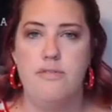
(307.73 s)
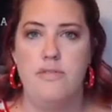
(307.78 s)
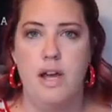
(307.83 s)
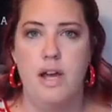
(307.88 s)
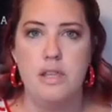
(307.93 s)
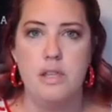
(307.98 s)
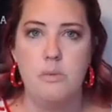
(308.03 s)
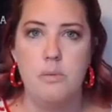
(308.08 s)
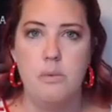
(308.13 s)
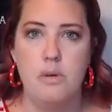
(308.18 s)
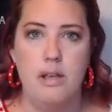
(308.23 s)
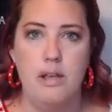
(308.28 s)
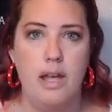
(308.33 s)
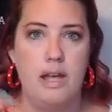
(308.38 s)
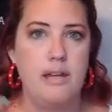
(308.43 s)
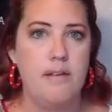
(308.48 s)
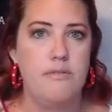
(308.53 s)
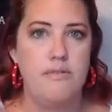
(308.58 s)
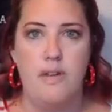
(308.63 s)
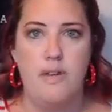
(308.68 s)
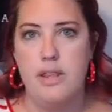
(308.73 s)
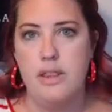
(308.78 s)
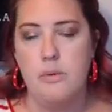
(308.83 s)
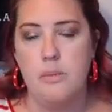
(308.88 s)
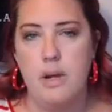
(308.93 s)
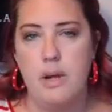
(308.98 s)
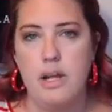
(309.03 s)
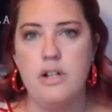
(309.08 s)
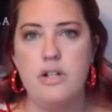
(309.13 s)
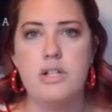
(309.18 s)
Find the
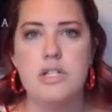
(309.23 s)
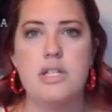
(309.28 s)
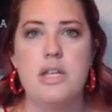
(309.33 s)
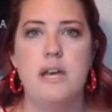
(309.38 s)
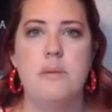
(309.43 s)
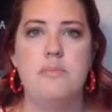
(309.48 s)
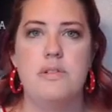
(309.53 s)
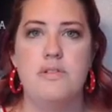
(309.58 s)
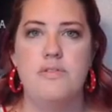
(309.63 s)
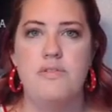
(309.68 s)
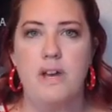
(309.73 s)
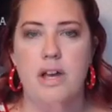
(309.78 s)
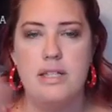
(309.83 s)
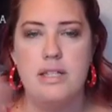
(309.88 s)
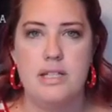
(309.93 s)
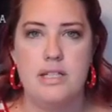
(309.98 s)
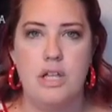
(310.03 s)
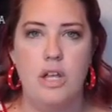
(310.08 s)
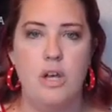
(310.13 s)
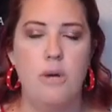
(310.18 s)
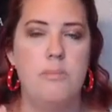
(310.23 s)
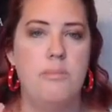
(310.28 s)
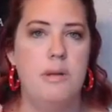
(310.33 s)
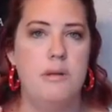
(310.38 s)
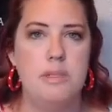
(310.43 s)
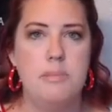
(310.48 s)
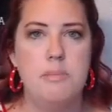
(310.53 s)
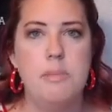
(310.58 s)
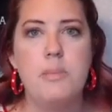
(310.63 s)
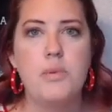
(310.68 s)
y-intercept, find the slope.
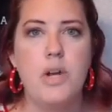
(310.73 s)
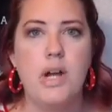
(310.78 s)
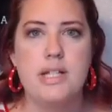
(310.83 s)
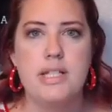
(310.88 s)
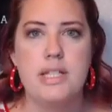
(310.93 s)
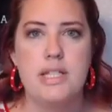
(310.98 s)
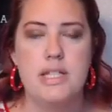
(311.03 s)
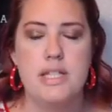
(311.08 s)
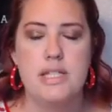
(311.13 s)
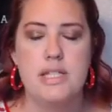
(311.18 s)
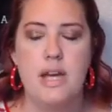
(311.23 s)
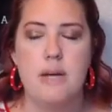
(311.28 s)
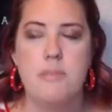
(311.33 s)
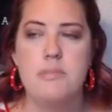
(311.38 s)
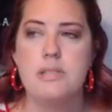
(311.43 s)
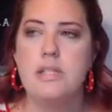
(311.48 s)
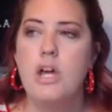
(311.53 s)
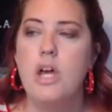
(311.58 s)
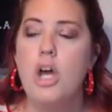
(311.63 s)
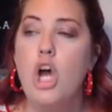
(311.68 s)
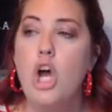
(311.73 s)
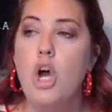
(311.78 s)
It's memorizing the steps.